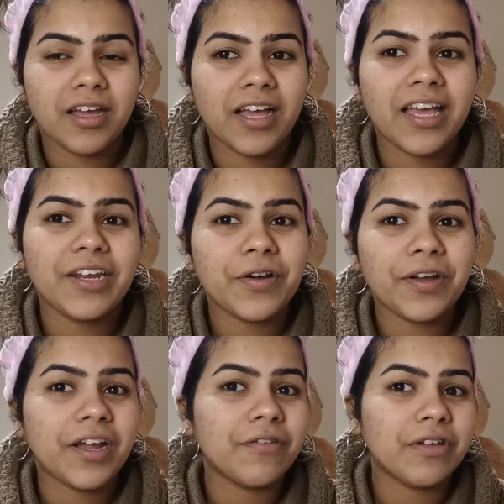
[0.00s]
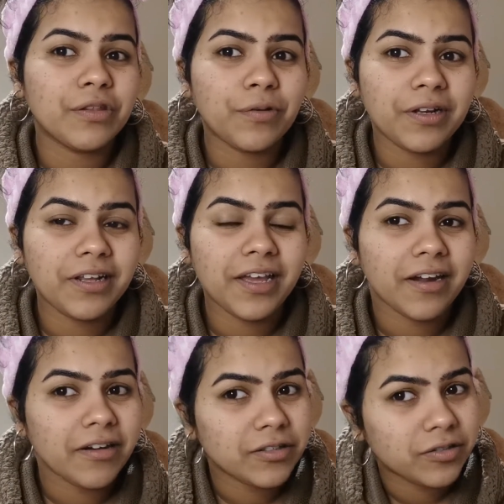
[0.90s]
hate going out with oily
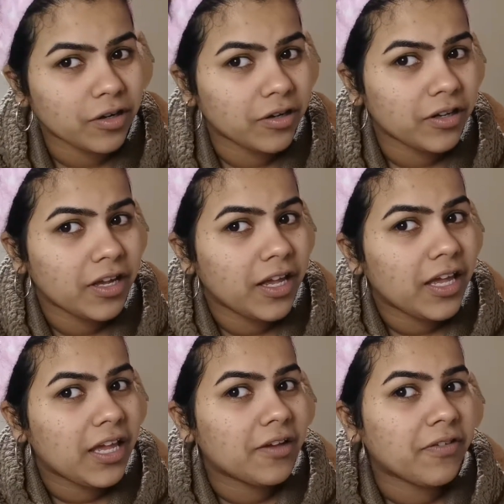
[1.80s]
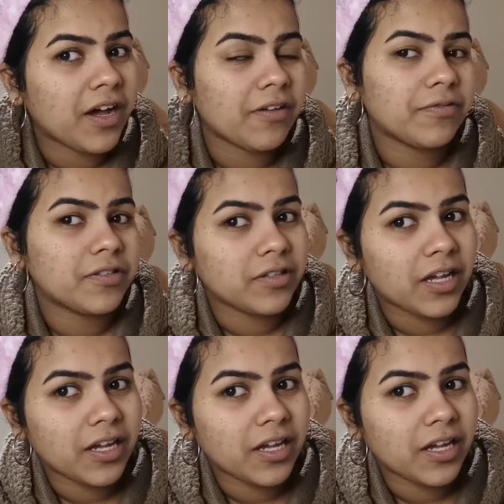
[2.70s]
hair. So if I have to